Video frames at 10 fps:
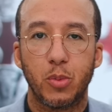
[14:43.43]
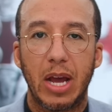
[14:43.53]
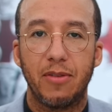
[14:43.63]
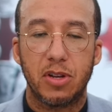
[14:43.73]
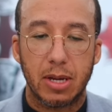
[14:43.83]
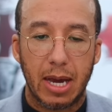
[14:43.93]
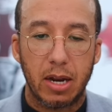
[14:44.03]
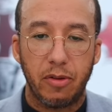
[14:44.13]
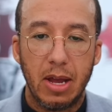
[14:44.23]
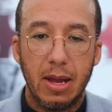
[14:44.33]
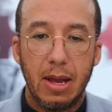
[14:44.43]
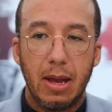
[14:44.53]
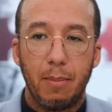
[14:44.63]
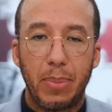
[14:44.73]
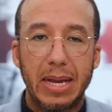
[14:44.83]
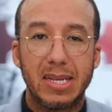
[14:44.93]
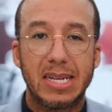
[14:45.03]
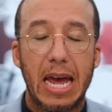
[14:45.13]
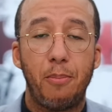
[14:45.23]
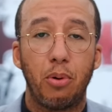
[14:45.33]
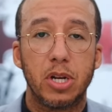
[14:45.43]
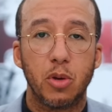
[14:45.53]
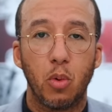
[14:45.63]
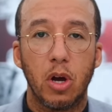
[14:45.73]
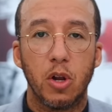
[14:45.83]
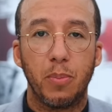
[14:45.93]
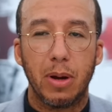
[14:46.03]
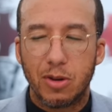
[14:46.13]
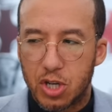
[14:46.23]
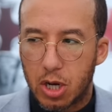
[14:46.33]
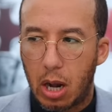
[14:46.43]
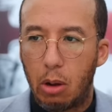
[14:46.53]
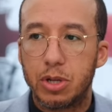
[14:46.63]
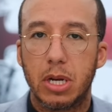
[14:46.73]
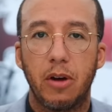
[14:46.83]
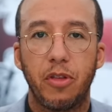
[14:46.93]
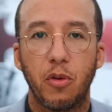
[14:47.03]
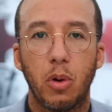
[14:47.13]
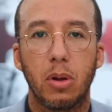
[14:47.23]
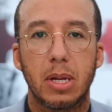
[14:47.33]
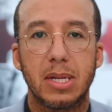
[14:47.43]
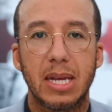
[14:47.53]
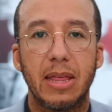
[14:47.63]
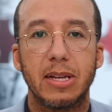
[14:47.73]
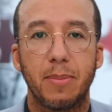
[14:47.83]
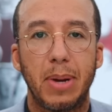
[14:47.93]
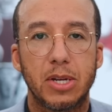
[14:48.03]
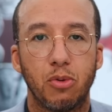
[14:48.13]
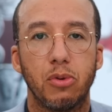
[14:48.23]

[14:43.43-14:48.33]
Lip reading: We have to kind of be separate to the world, but just close enough that the world can see there's a better